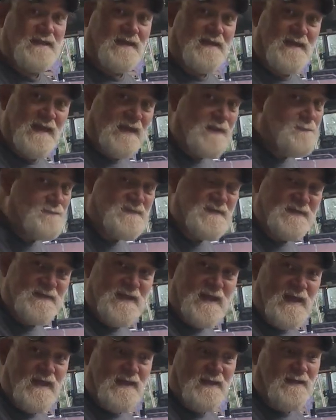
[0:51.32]
to get them
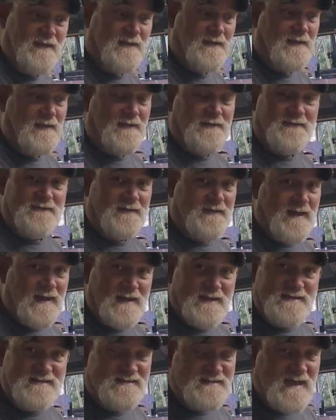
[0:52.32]
today.
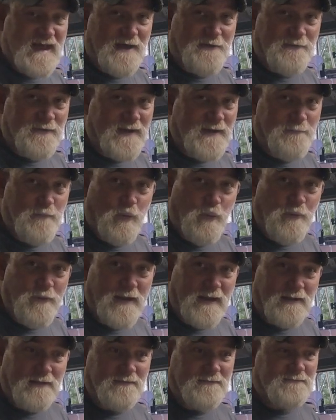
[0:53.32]
Today is Saturday
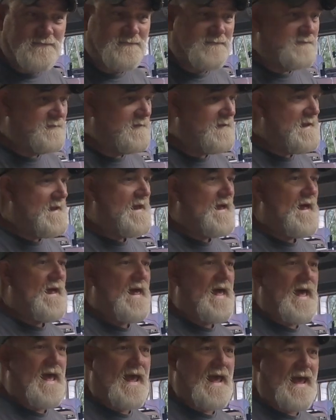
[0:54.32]
morning,
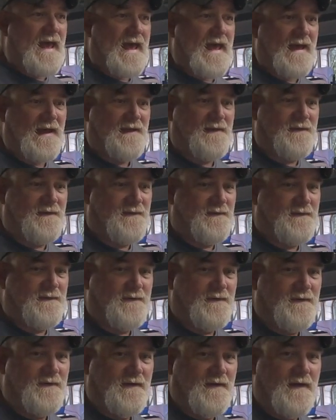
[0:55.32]
and
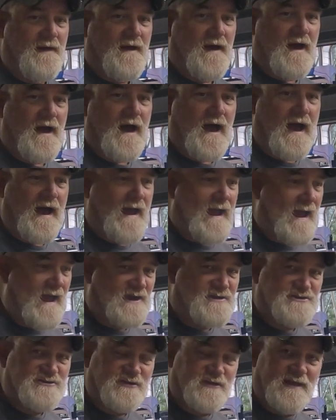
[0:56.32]
I
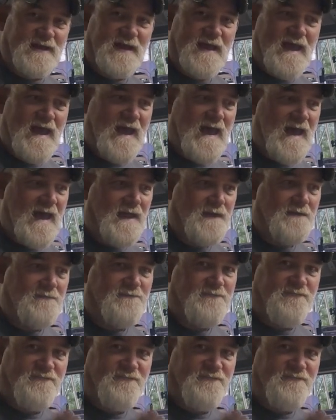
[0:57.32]
actually had